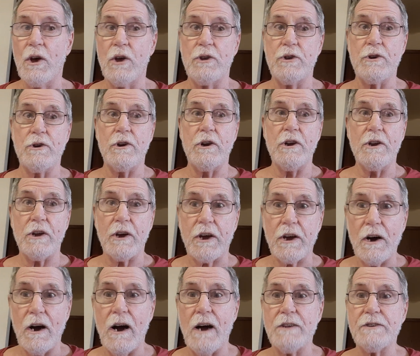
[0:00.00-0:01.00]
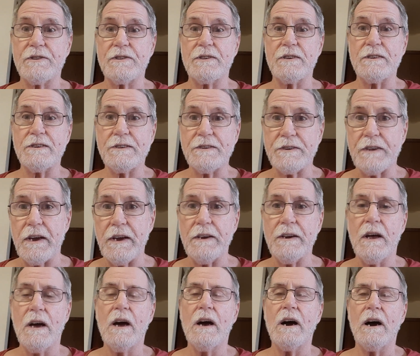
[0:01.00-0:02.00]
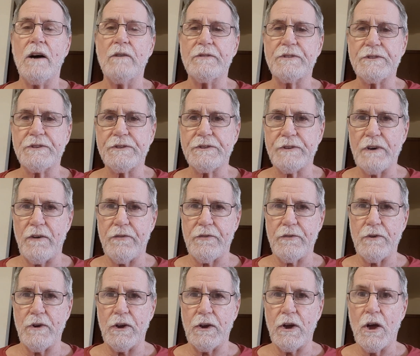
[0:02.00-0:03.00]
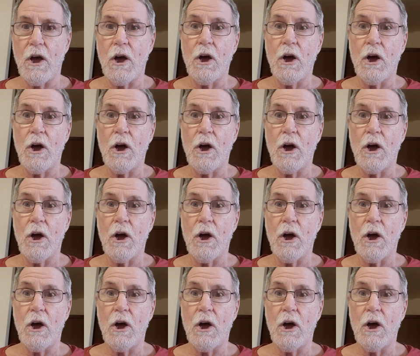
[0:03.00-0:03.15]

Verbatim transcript: you're in a constant state of suffering,